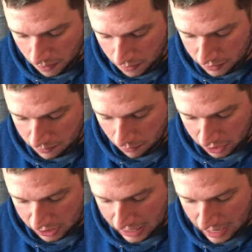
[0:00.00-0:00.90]
The
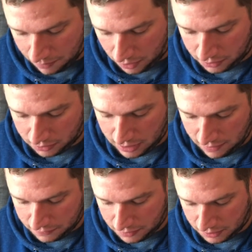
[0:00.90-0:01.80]
market cap on the
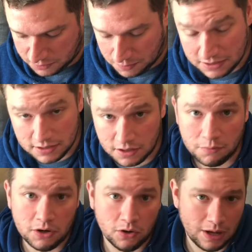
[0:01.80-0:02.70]
left, expenses in the
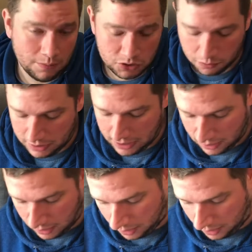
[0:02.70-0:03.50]
middle, how much you'll pay